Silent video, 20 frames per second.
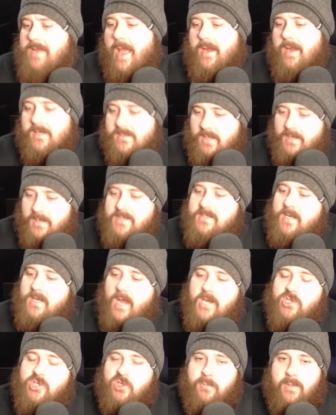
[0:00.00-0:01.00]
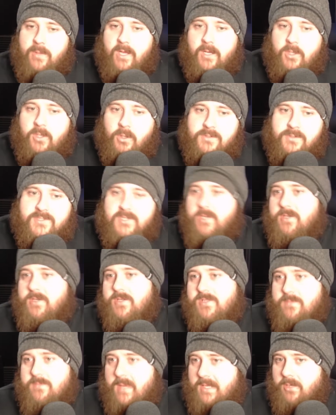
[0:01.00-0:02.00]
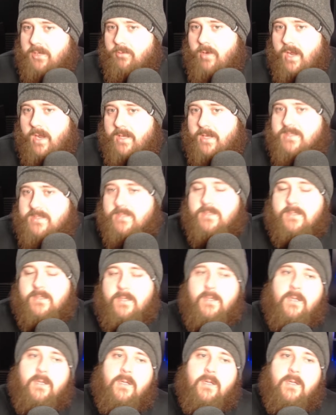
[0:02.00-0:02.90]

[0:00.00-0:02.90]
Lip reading: Yeah, Dagestan is in Asia, but a continent doesn't make a race.